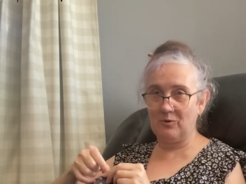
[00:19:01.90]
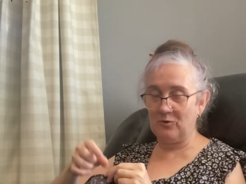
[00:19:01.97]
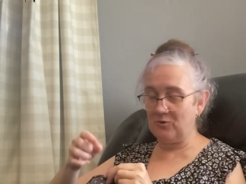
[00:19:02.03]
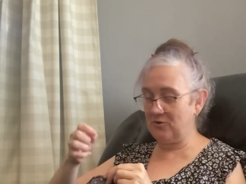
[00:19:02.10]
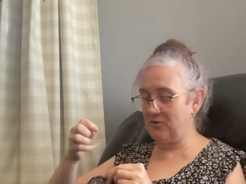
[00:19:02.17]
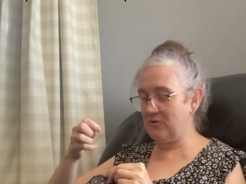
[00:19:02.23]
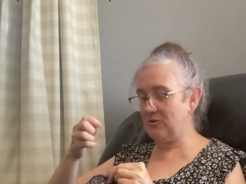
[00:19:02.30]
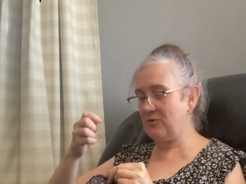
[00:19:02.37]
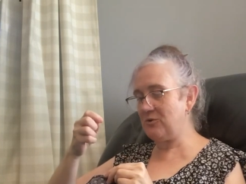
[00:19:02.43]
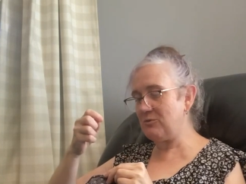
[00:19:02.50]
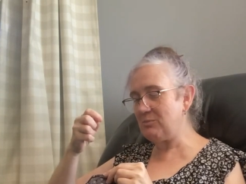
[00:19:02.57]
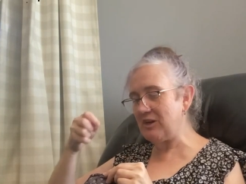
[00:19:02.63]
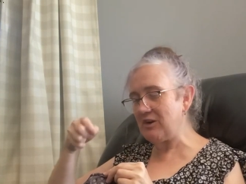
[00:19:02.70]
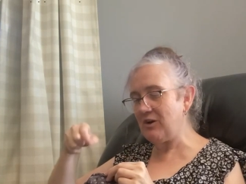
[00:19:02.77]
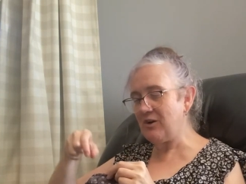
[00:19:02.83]
or two,
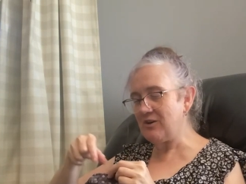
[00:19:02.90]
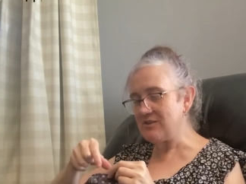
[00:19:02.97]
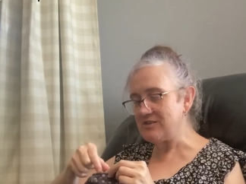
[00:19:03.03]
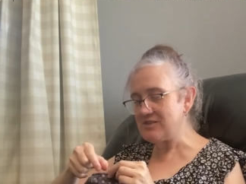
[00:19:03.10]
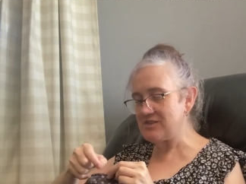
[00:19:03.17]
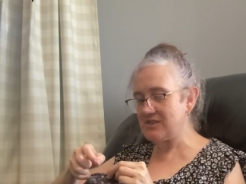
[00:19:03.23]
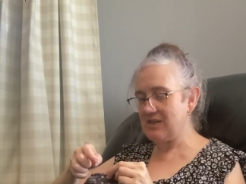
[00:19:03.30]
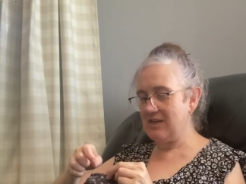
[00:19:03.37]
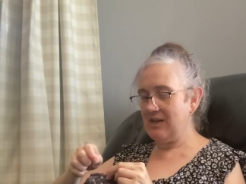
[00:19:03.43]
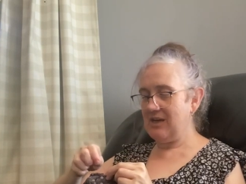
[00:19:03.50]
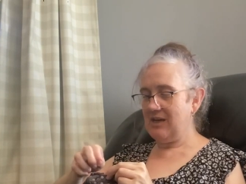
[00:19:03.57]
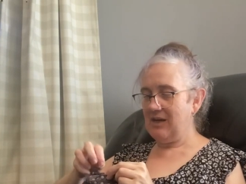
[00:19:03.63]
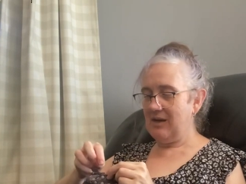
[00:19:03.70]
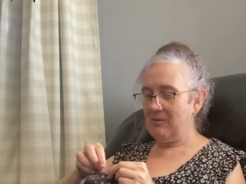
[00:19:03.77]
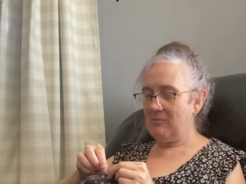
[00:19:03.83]
because
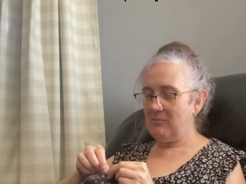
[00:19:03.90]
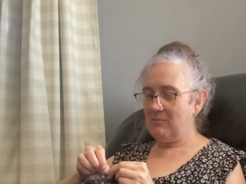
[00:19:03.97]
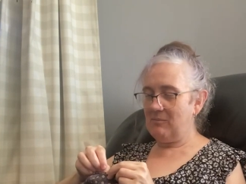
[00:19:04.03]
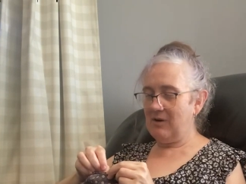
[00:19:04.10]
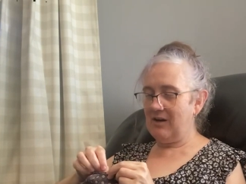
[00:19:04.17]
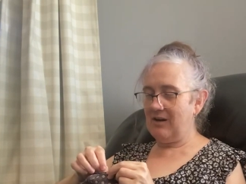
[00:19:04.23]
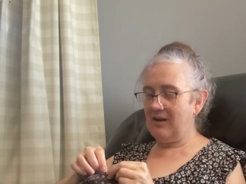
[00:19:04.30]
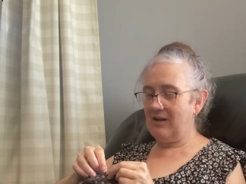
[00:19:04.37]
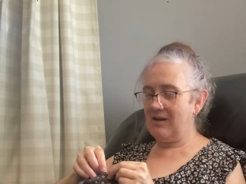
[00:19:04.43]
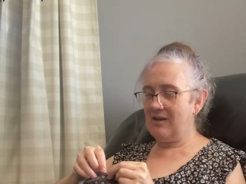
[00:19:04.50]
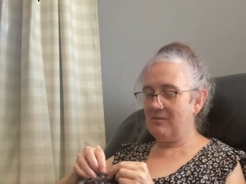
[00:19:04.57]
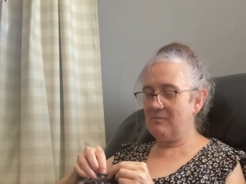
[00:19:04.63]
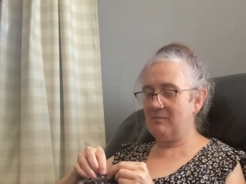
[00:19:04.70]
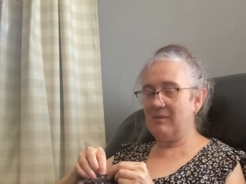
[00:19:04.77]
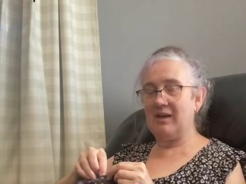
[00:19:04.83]
my
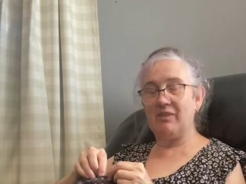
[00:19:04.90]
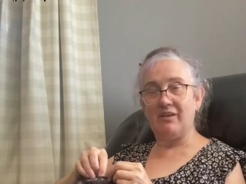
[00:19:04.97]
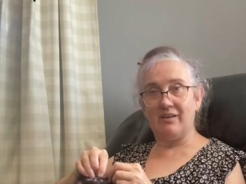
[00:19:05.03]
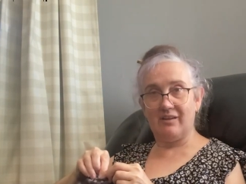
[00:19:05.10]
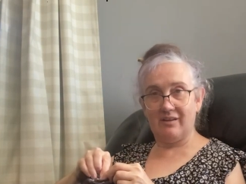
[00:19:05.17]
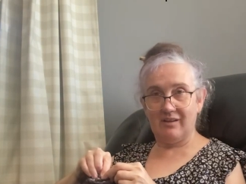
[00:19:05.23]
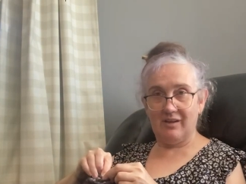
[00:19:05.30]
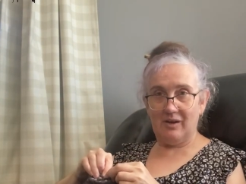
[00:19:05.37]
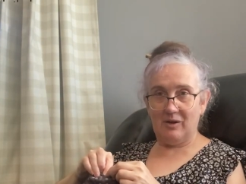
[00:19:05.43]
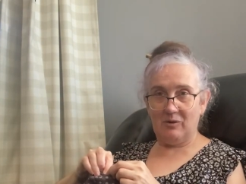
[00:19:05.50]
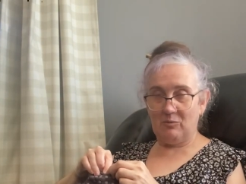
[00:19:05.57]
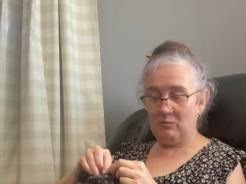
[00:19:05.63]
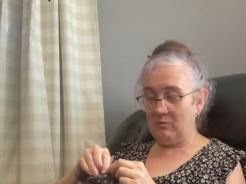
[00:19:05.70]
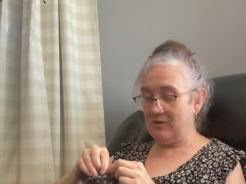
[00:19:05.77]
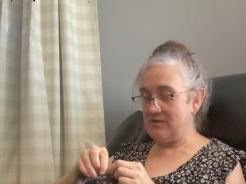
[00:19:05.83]
mother
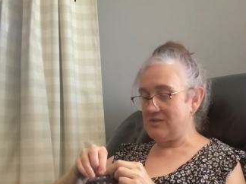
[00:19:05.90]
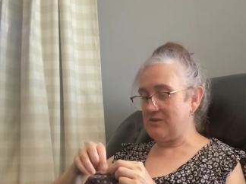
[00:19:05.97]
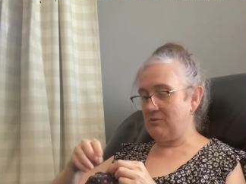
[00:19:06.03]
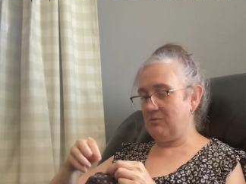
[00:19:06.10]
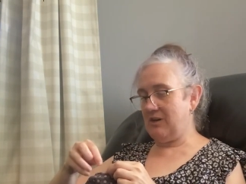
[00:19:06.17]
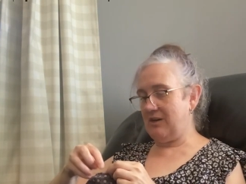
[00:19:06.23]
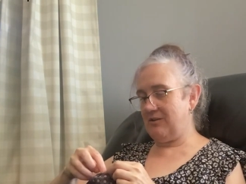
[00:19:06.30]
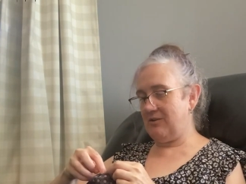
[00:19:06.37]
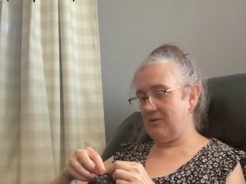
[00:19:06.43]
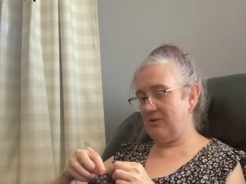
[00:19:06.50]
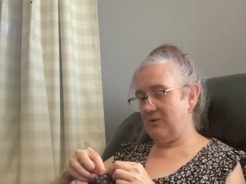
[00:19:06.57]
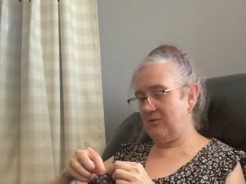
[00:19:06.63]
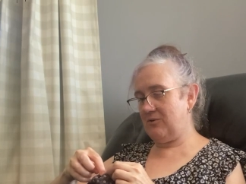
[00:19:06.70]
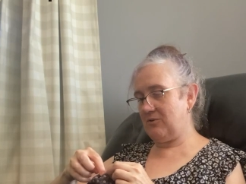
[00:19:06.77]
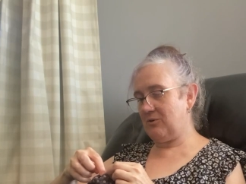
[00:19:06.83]
was the one
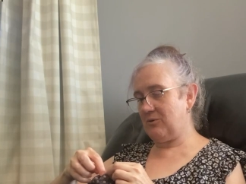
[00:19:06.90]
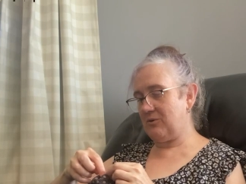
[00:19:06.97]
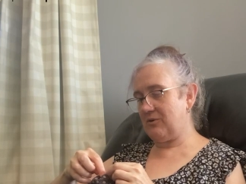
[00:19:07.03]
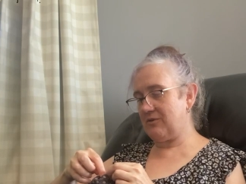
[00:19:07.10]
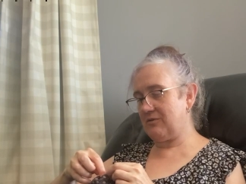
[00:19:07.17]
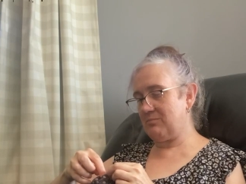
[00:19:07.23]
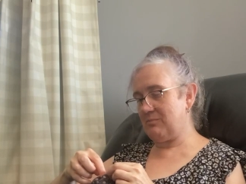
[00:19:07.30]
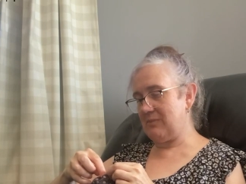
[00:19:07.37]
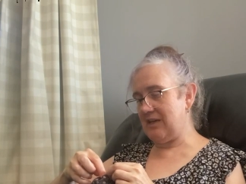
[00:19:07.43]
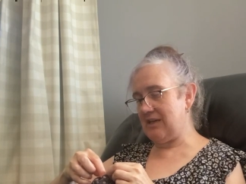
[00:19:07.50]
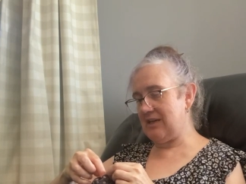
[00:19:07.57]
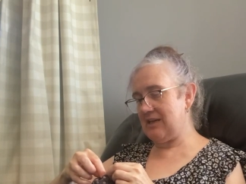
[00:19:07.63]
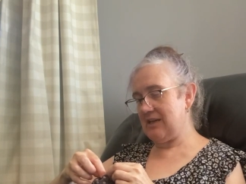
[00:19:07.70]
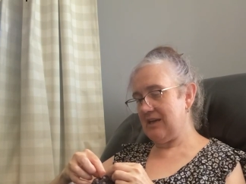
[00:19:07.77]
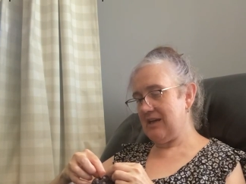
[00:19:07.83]
who taught
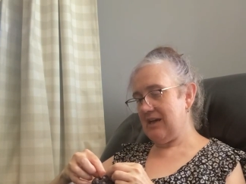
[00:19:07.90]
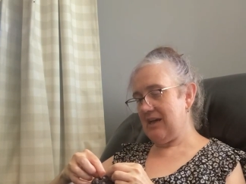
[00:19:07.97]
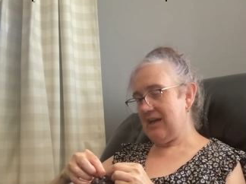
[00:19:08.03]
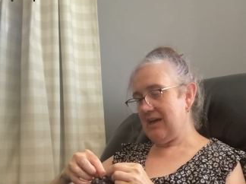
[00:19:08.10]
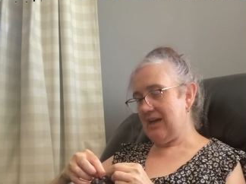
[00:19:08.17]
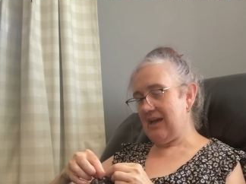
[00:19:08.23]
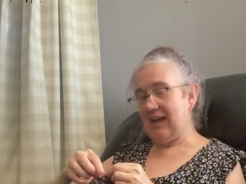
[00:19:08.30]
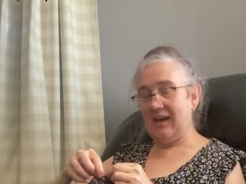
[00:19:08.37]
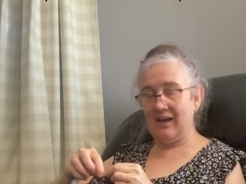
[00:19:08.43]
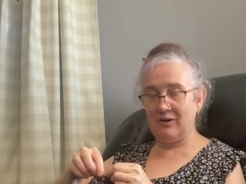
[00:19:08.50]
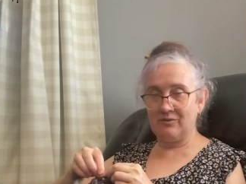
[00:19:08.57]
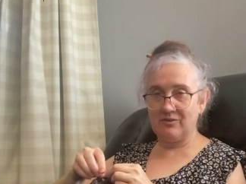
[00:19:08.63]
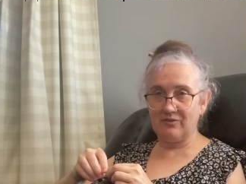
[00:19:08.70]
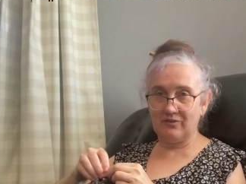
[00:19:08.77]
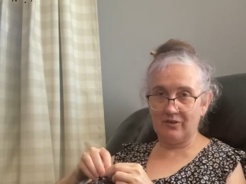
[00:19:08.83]
me how
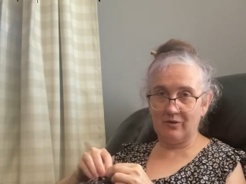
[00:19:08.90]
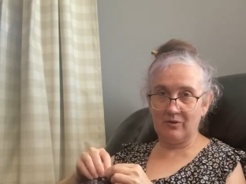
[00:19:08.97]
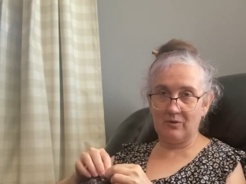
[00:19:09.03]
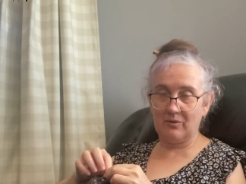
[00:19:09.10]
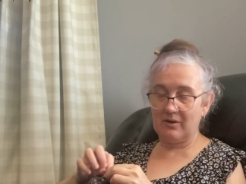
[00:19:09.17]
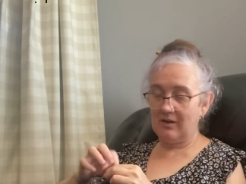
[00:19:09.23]
to sew.